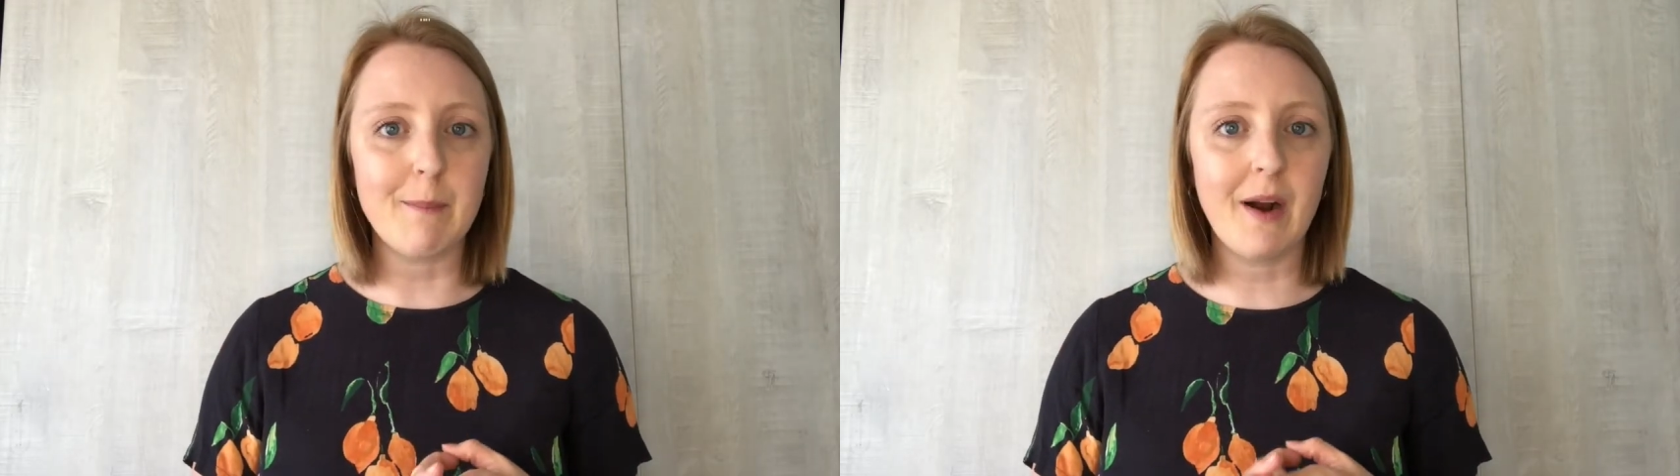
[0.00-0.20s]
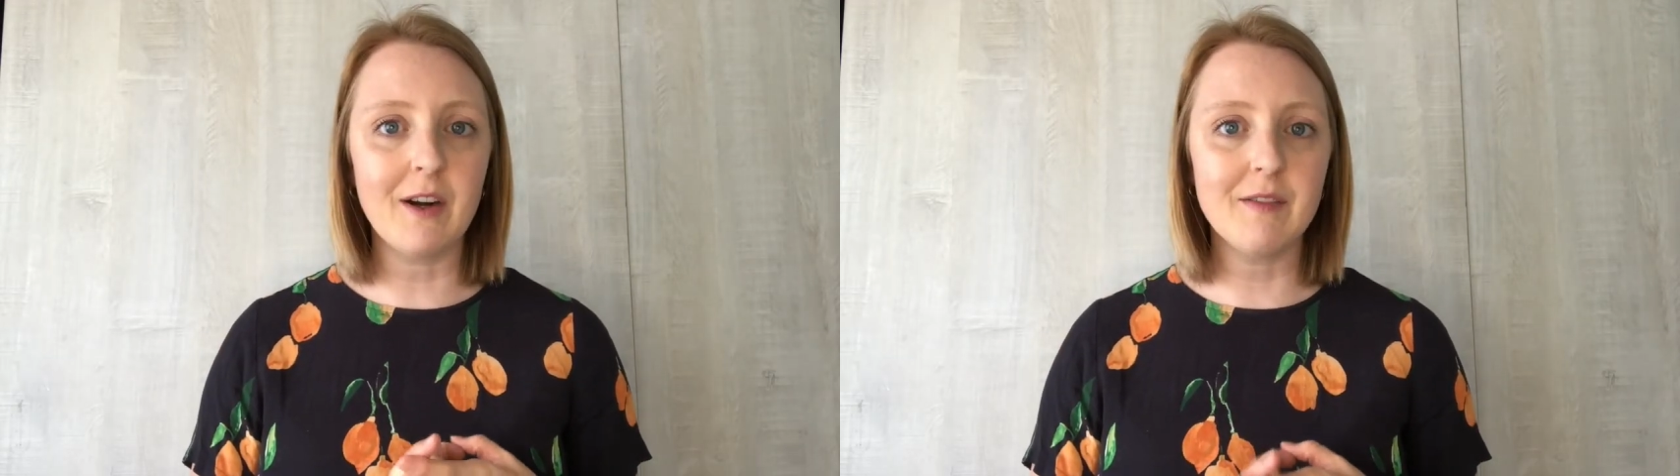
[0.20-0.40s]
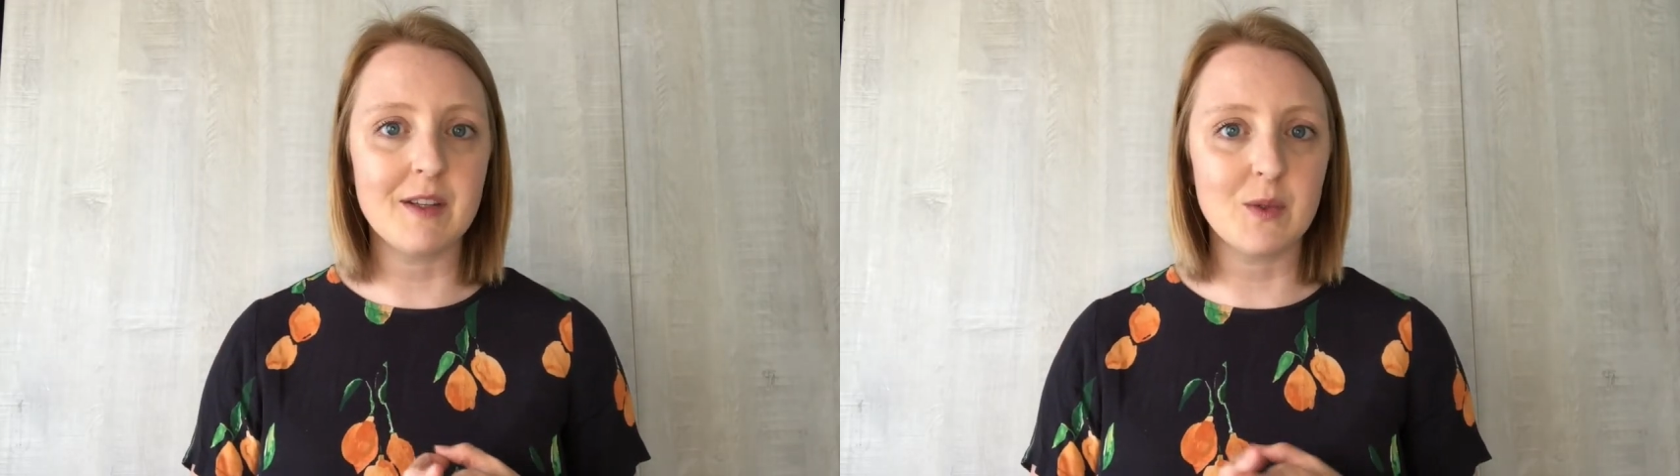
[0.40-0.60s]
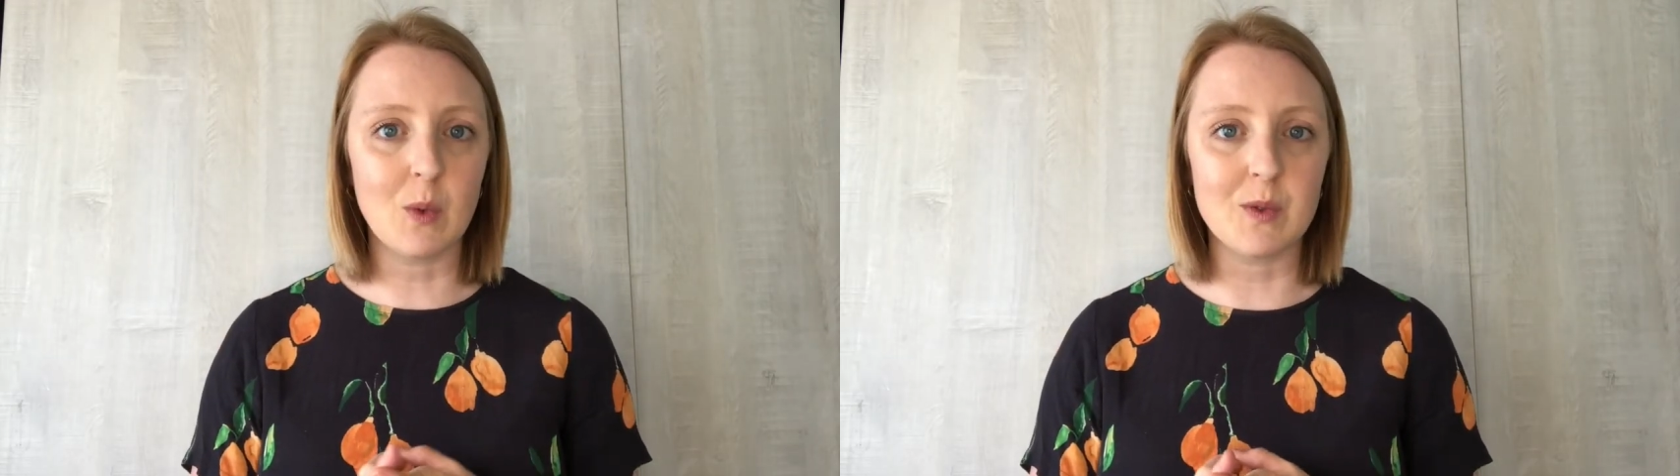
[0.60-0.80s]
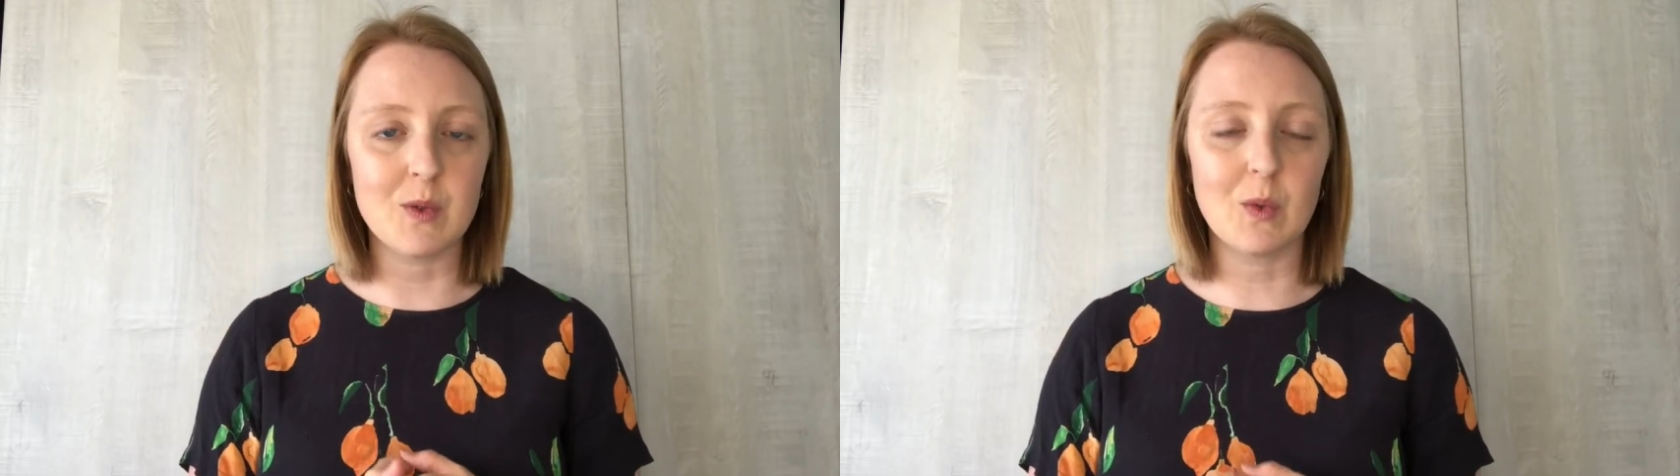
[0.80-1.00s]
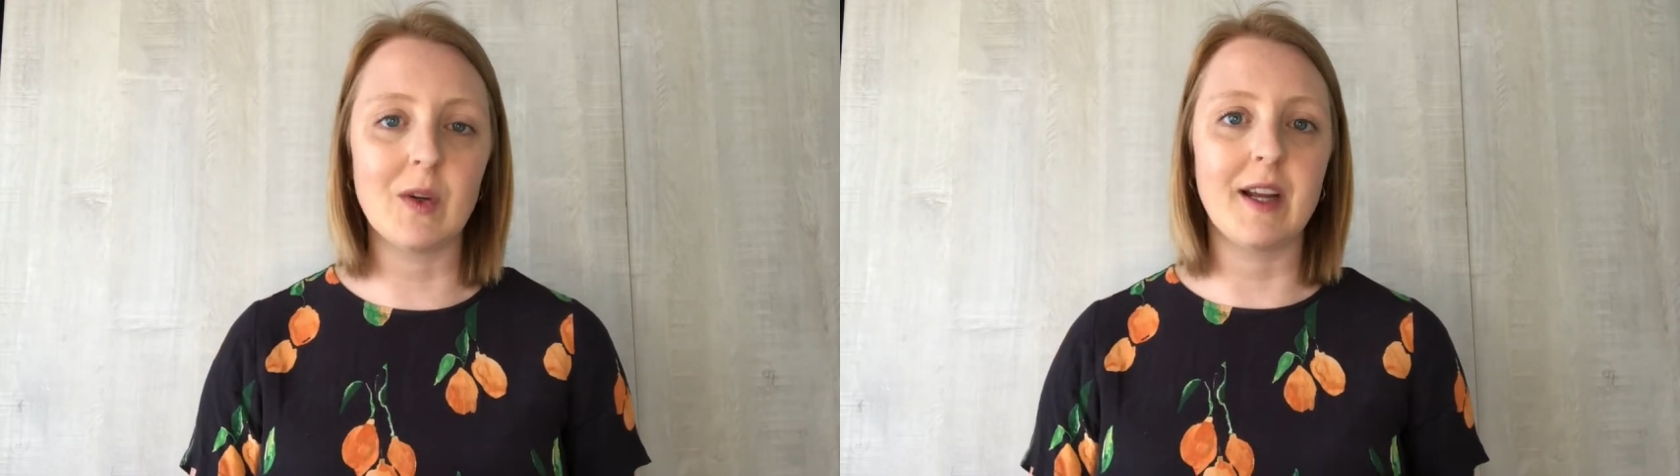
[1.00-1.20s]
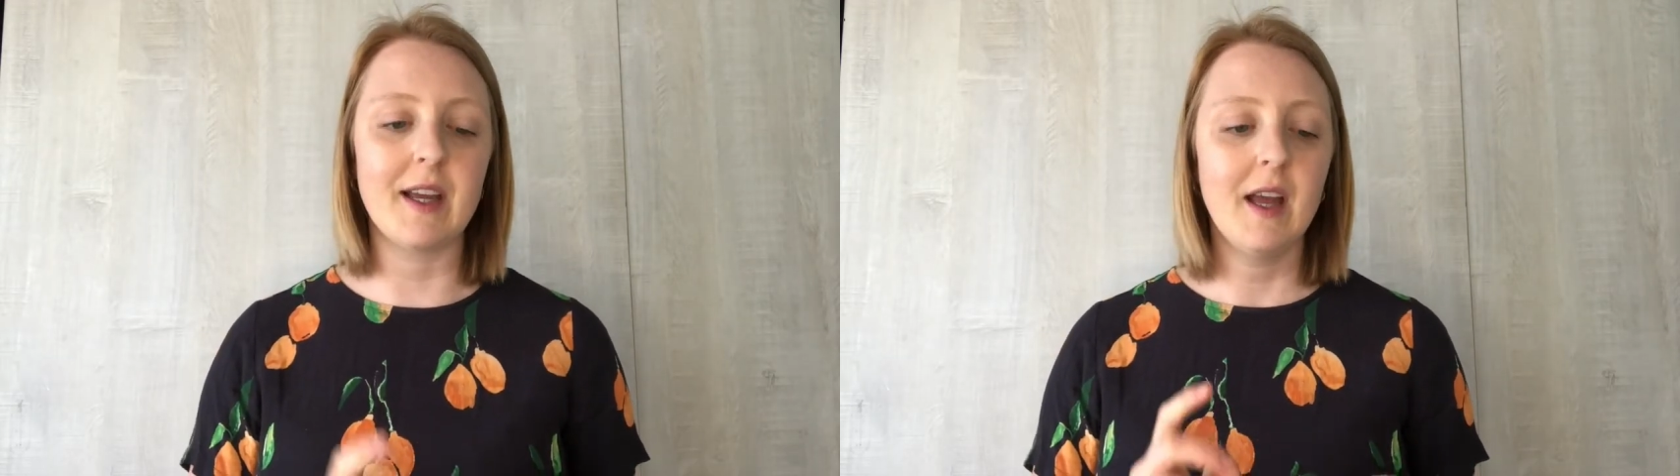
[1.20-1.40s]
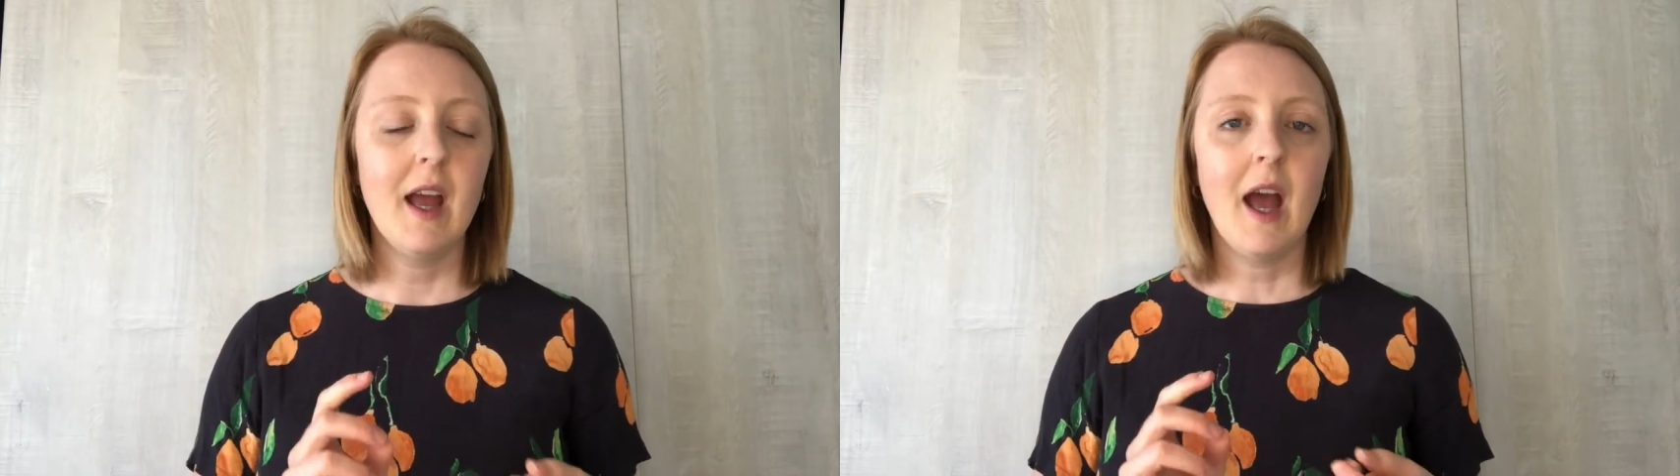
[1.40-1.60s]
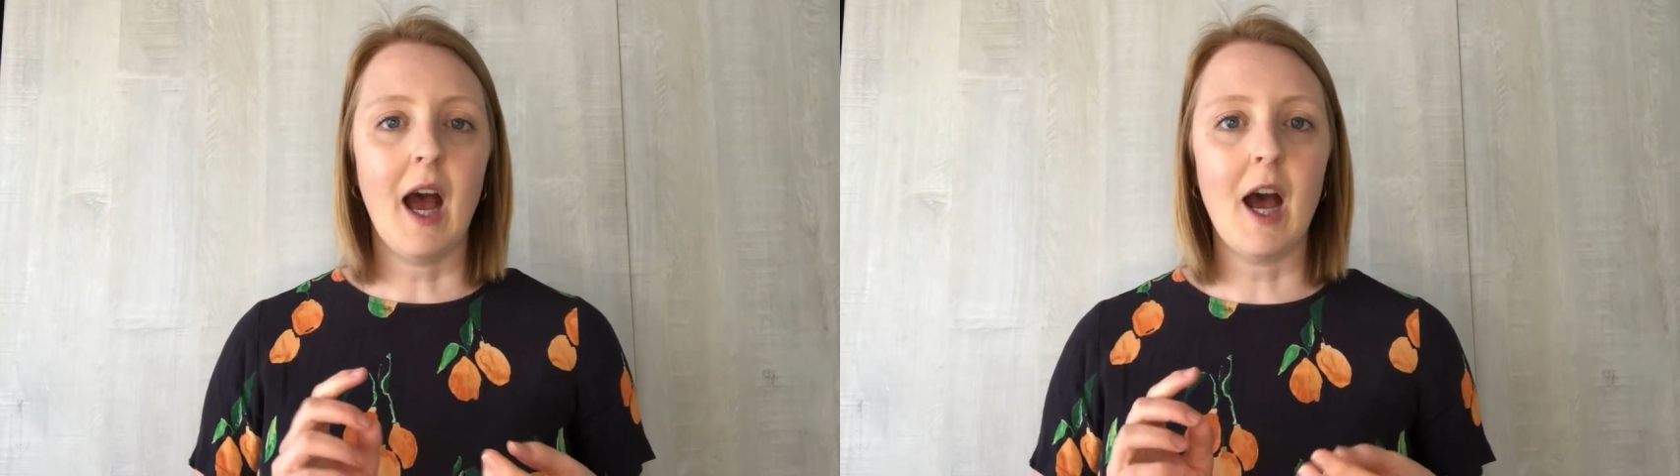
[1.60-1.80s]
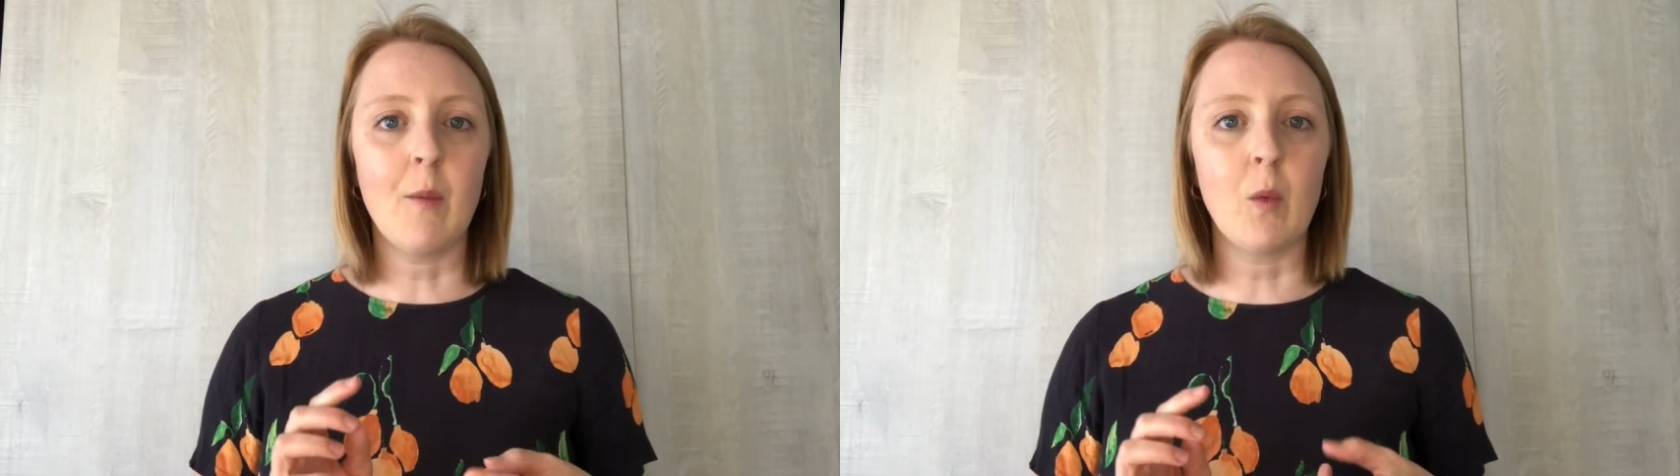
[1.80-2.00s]
part of this whole story.
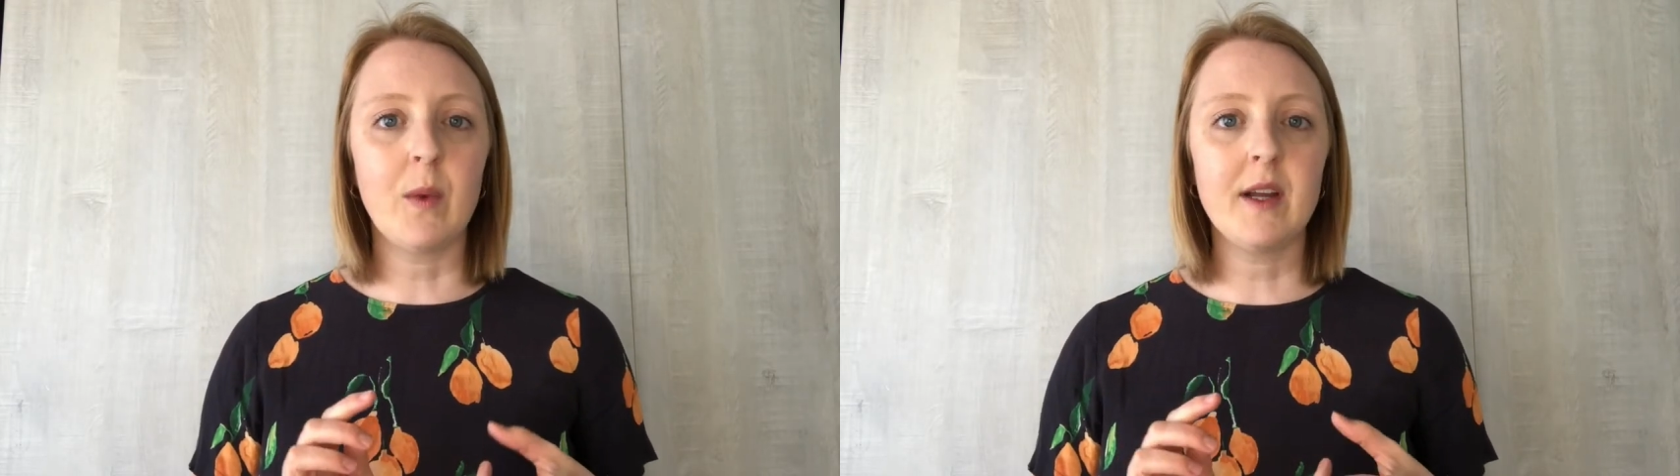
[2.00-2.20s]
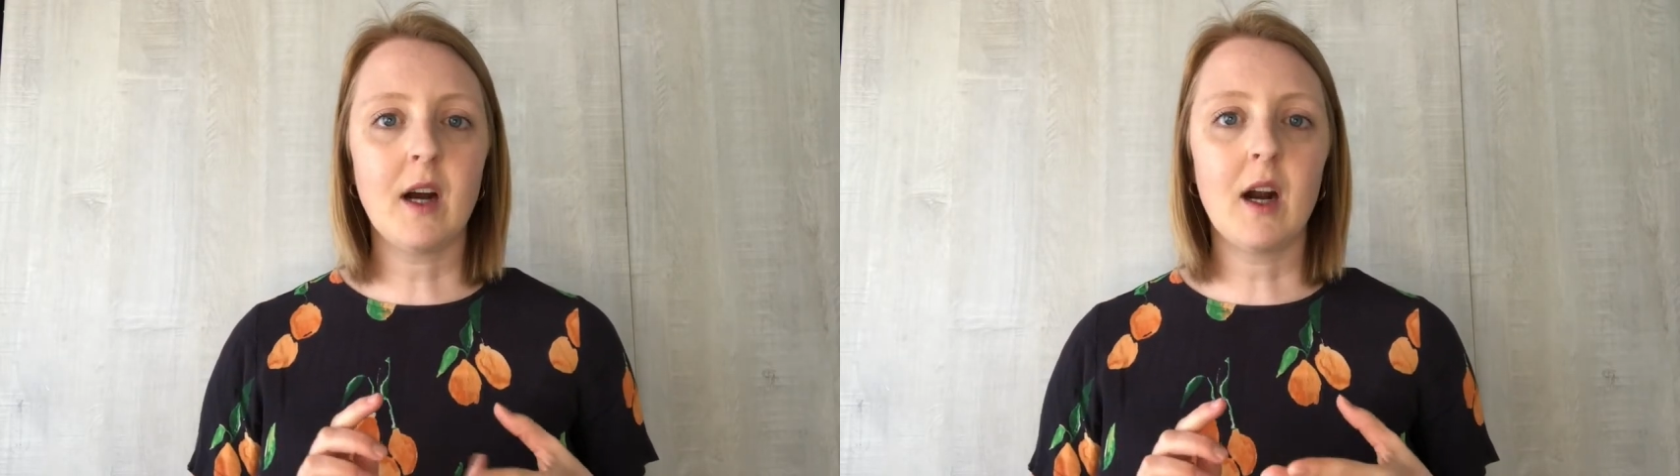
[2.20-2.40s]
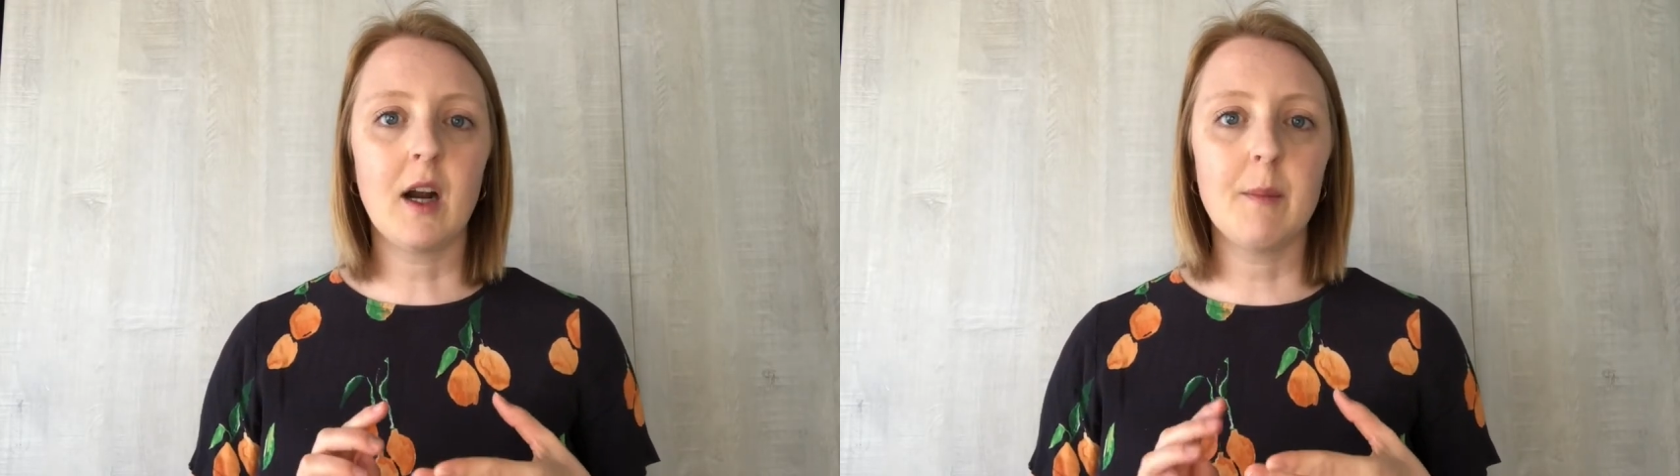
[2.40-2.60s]
We are